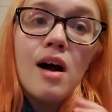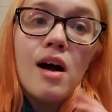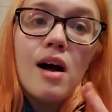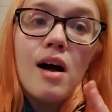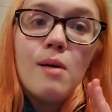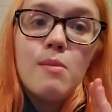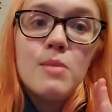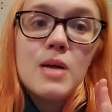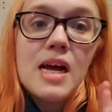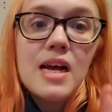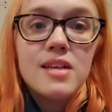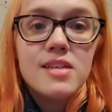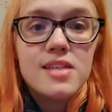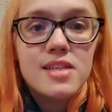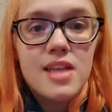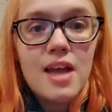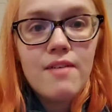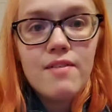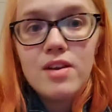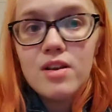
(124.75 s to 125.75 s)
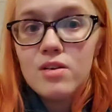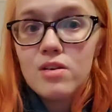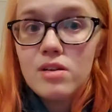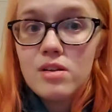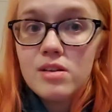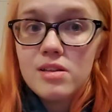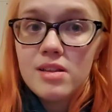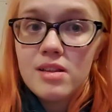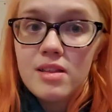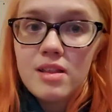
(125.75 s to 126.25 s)
The
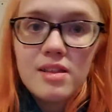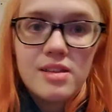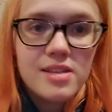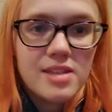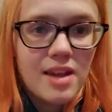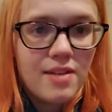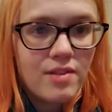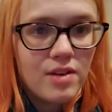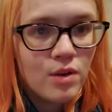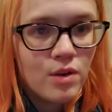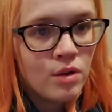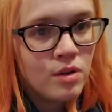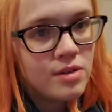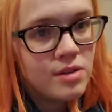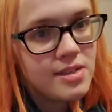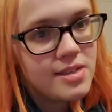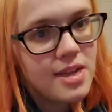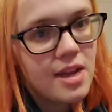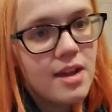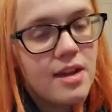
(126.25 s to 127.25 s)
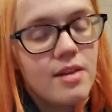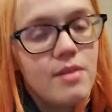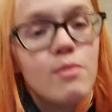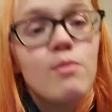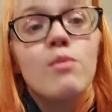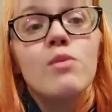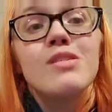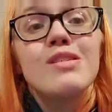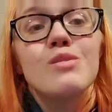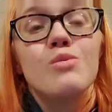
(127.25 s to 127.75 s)
7-year-old
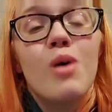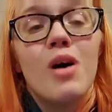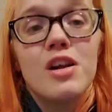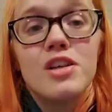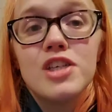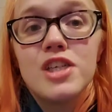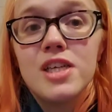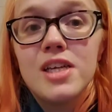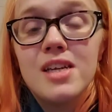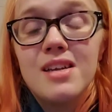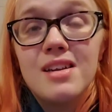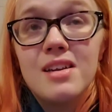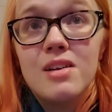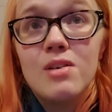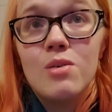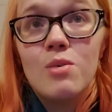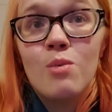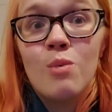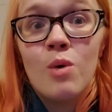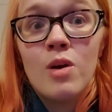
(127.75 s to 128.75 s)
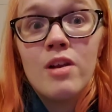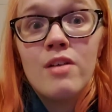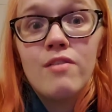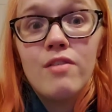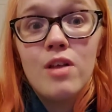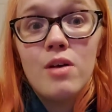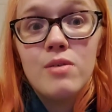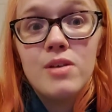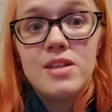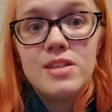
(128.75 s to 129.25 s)
son was watching one of
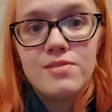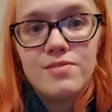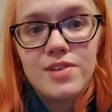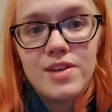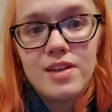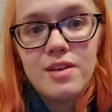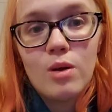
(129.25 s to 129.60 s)
Logan's